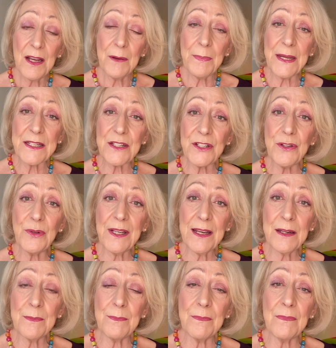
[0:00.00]
but you
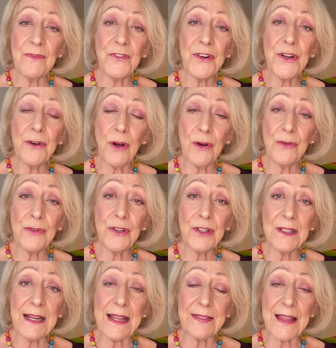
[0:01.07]
can, for your own
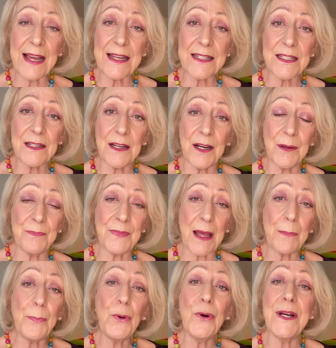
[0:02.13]
good, let that, um,
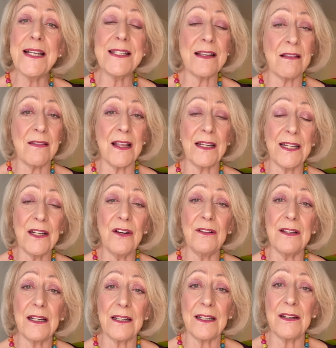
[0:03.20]
that poison that can,
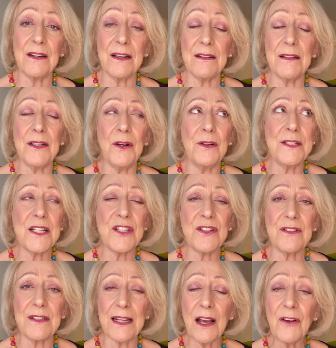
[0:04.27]
that can, you know,
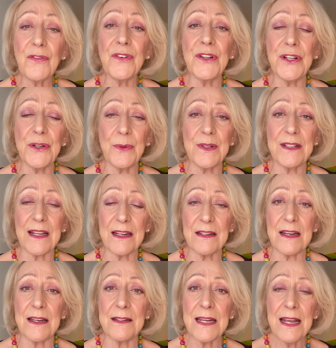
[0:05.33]
just cover you and,
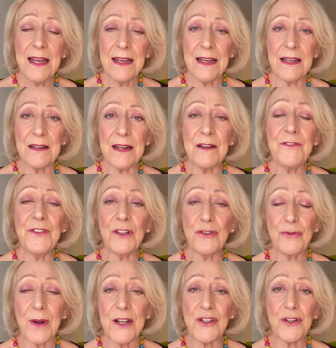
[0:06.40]
and, and, and
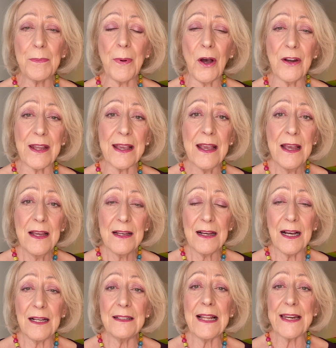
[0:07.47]
infiltrate your body,
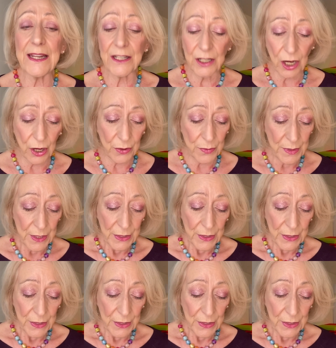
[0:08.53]
uh, let it go.